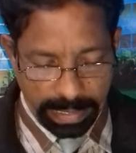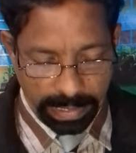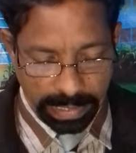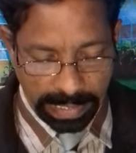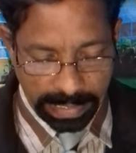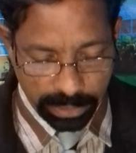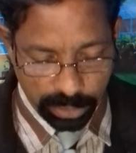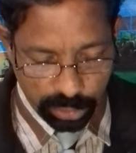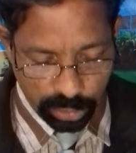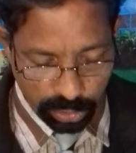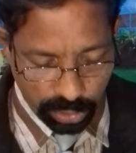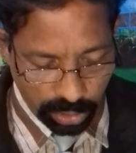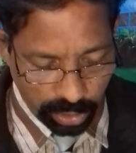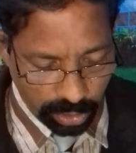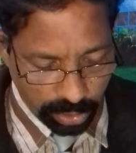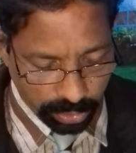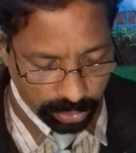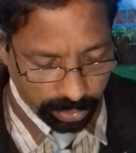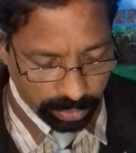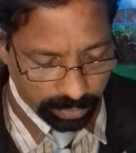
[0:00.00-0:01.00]
and so
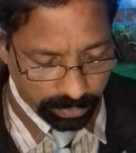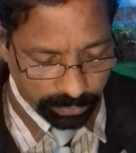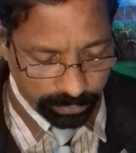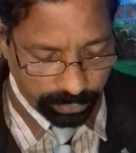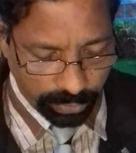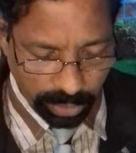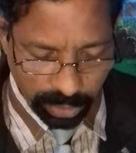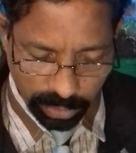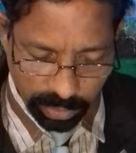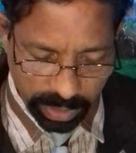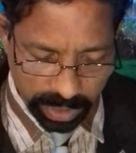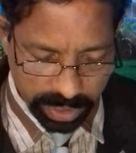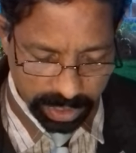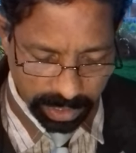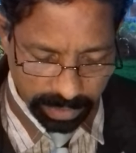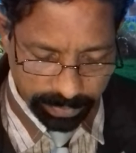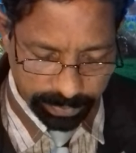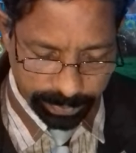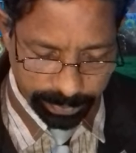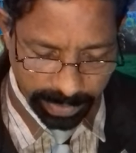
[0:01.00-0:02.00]
on. Followers
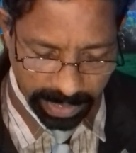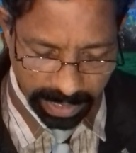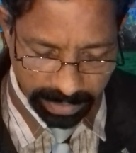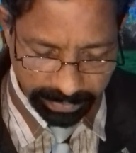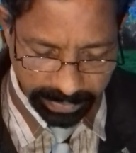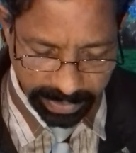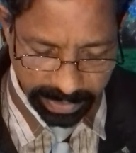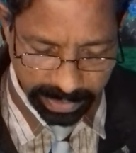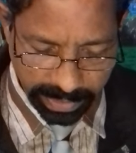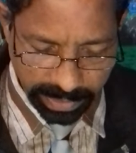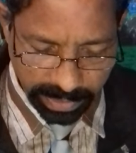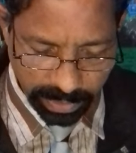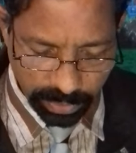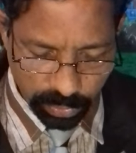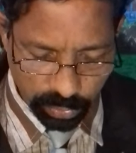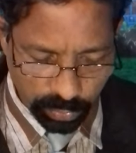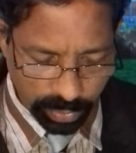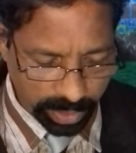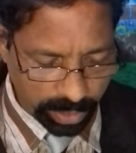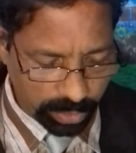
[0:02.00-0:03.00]
of Mahavira,
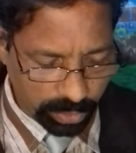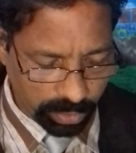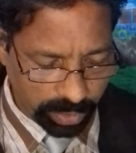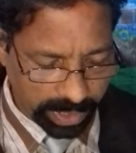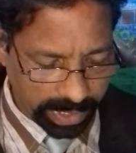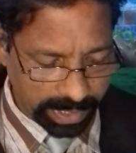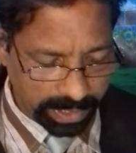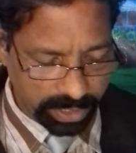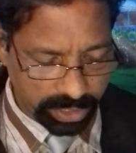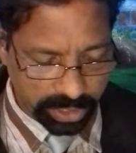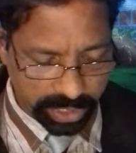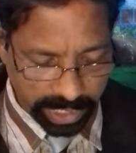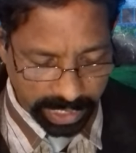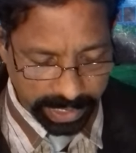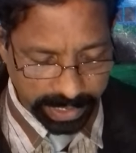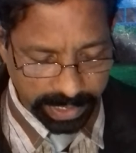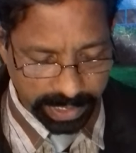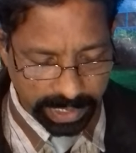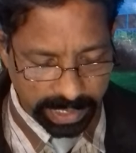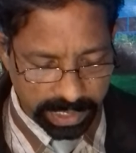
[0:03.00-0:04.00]
who were known as
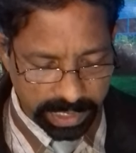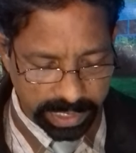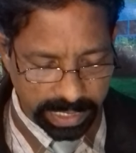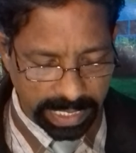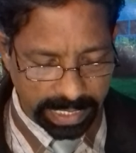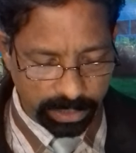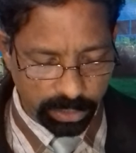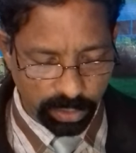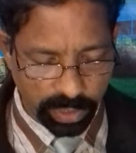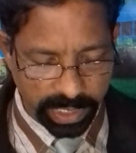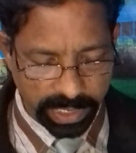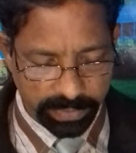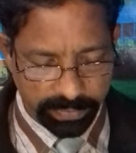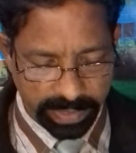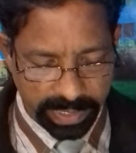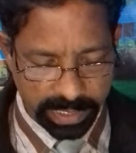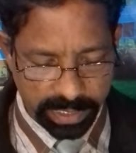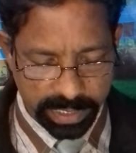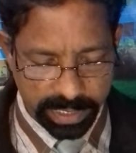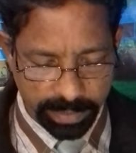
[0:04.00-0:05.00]
Jainas, had to lead
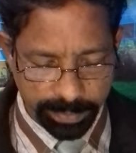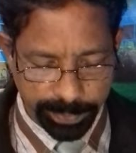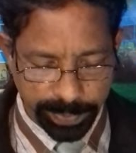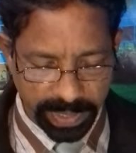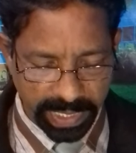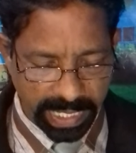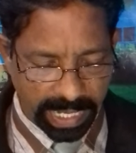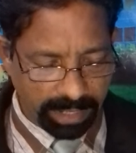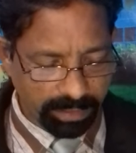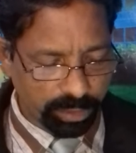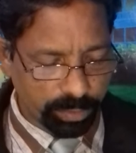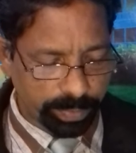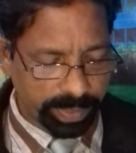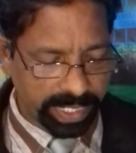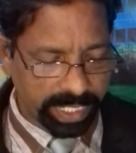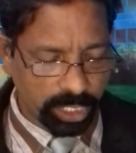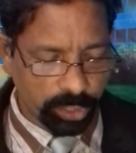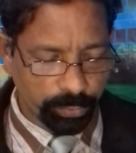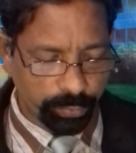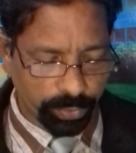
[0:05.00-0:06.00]
very simple lives
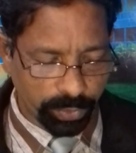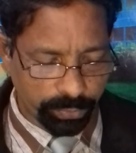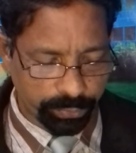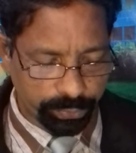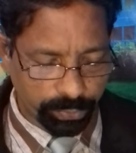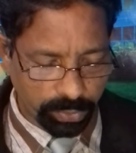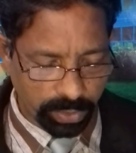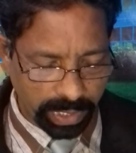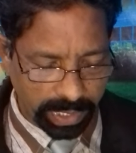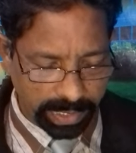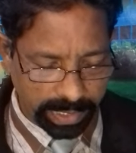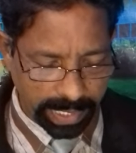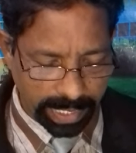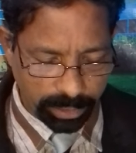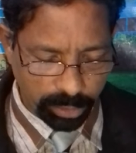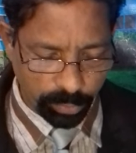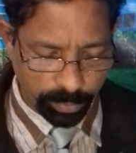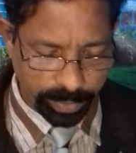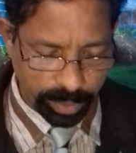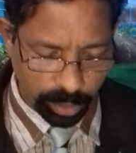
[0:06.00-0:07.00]
begging for food and
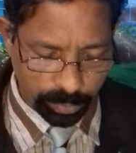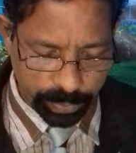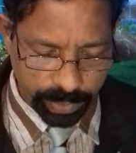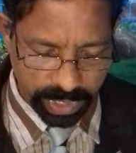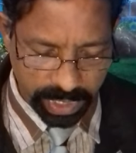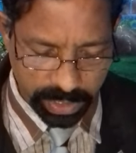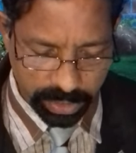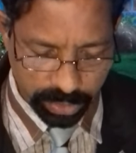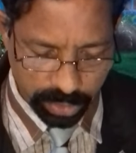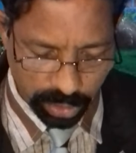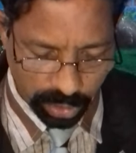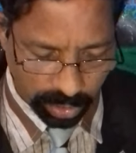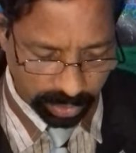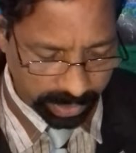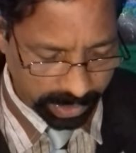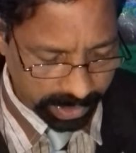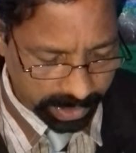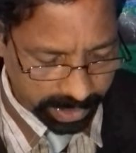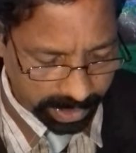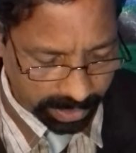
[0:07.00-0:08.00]
had to be absolutely
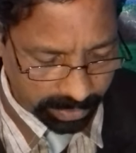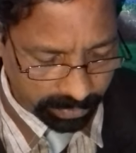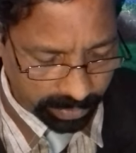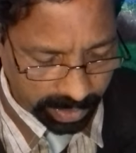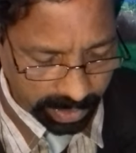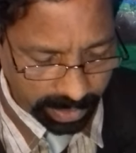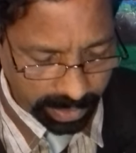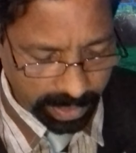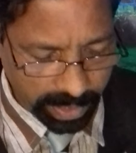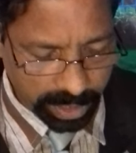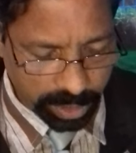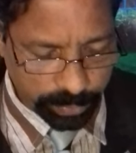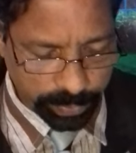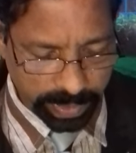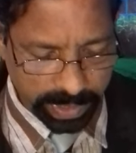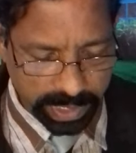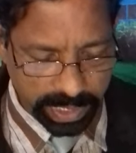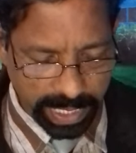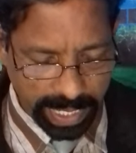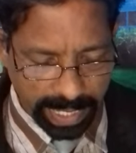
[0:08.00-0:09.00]
honest and were
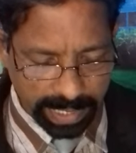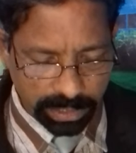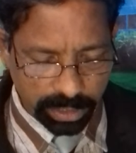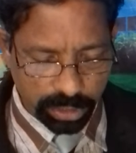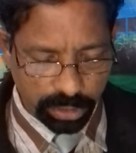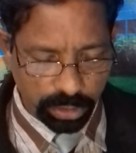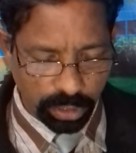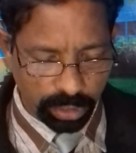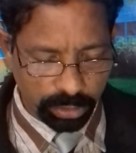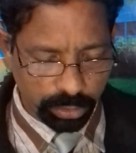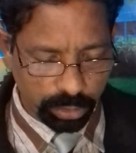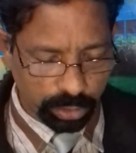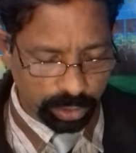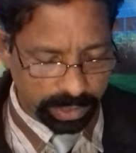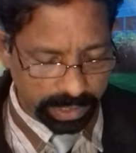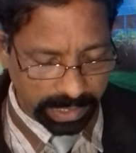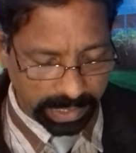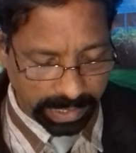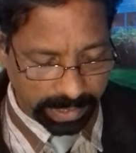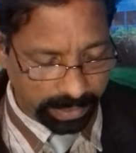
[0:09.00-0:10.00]
specially asked not to
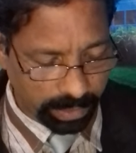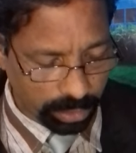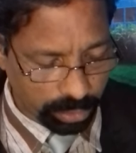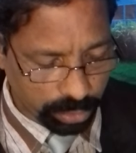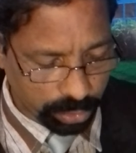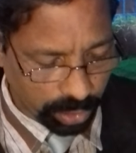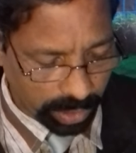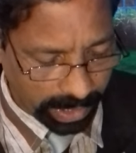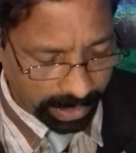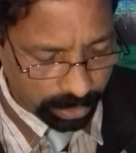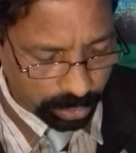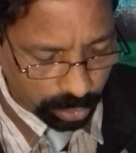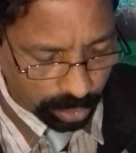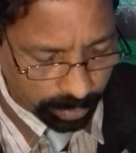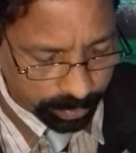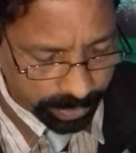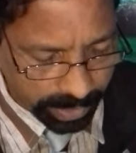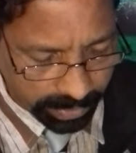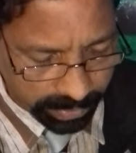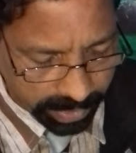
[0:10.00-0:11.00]
steal and also had to
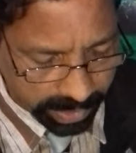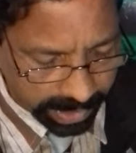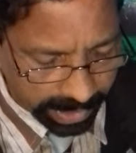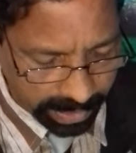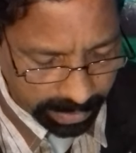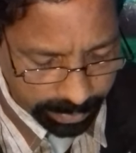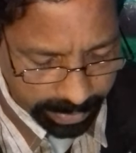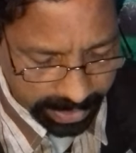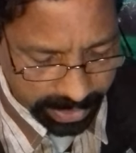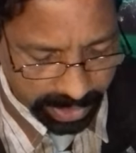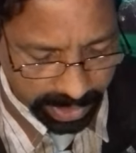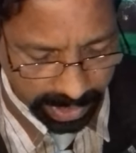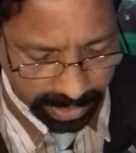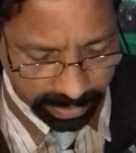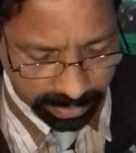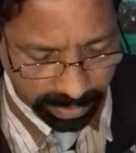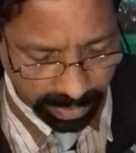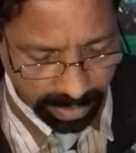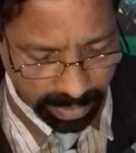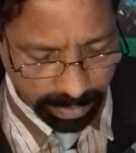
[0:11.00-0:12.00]
observe celibacy,
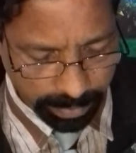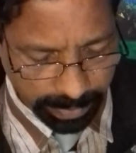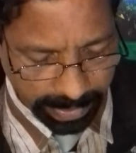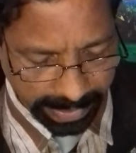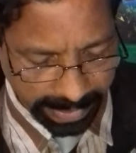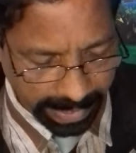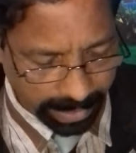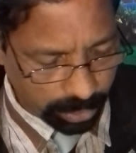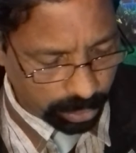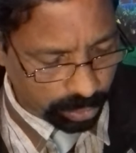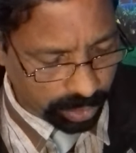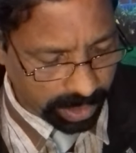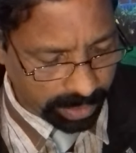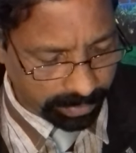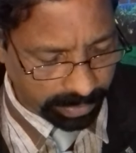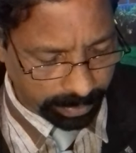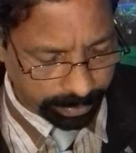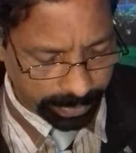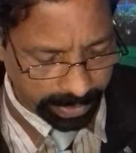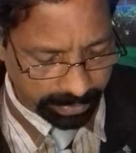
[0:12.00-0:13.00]
and men had to give
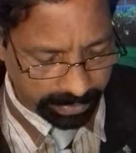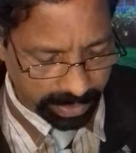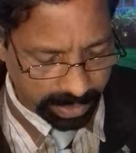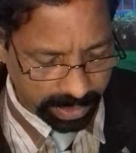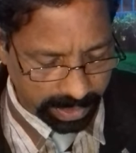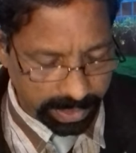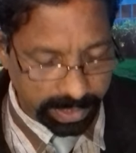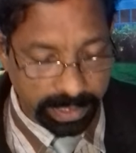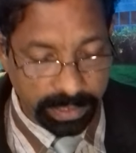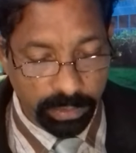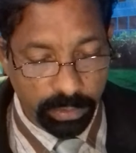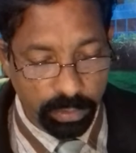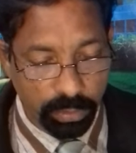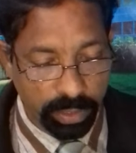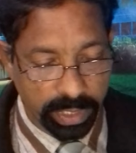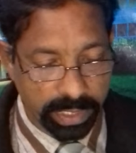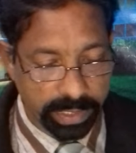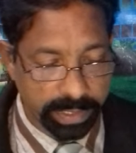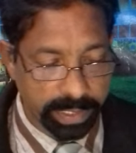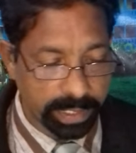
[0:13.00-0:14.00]
up everything
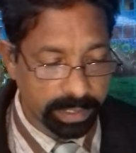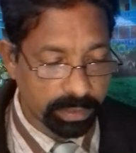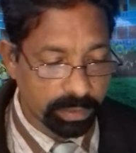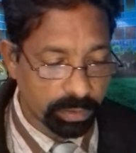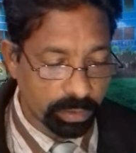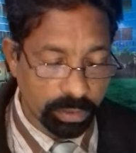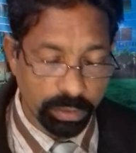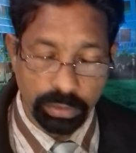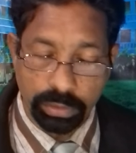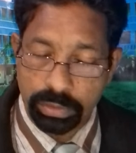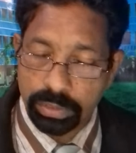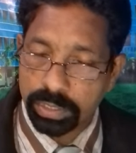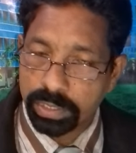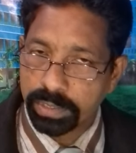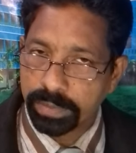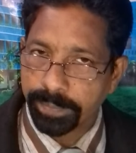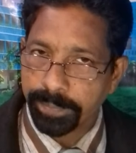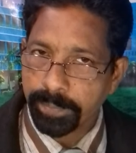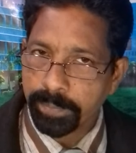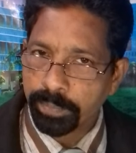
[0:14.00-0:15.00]
including their
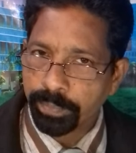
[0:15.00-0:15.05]
clothes.